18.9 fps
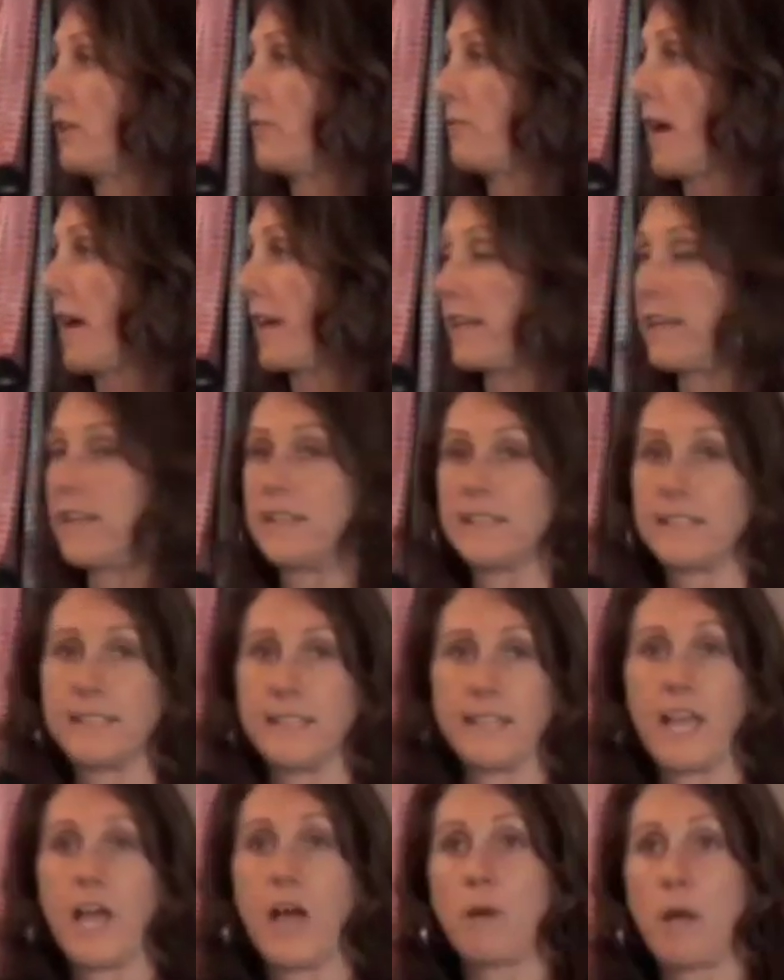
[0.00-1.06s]
them back in and
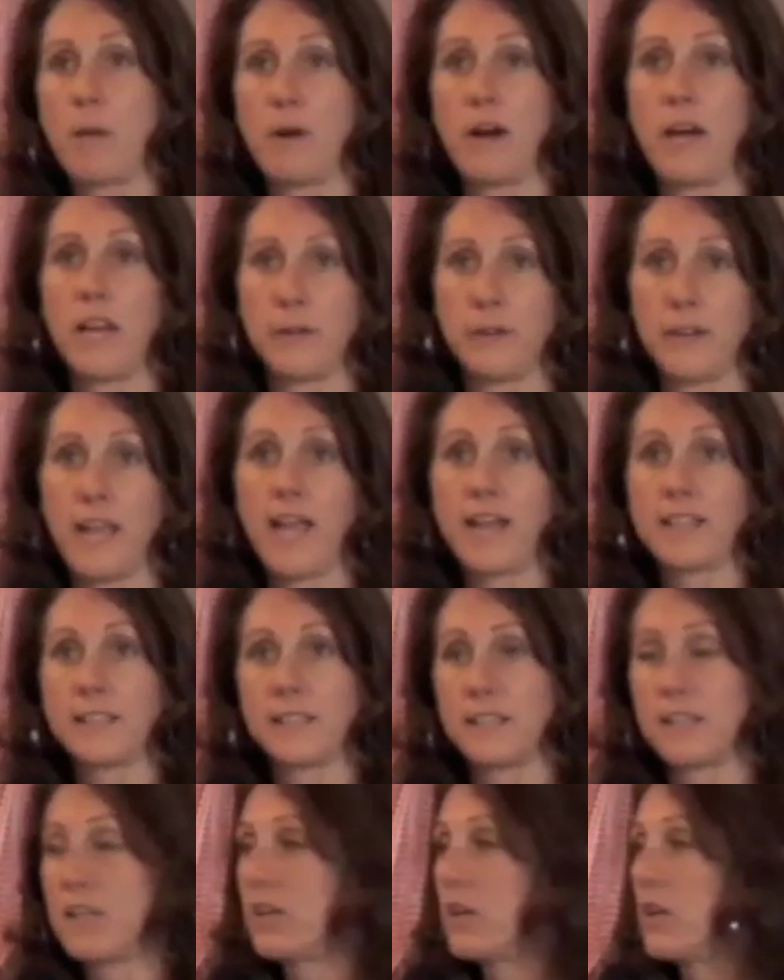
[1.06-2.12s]
seeing how my body
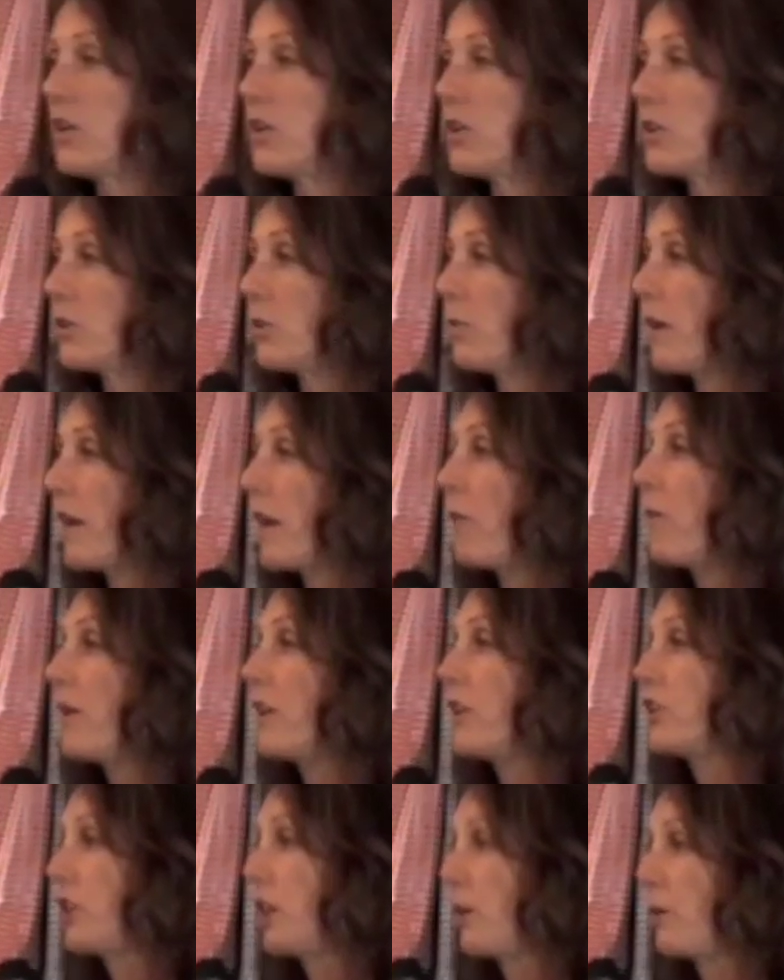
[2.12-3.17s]
reacted. So what I
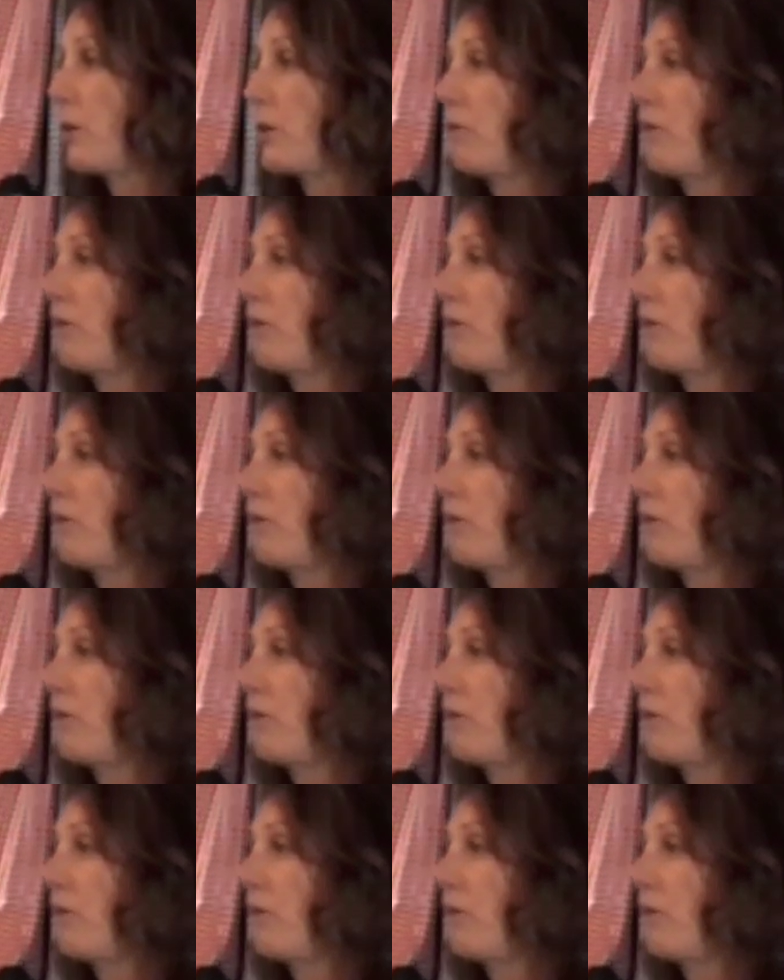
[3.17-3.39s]
want to share with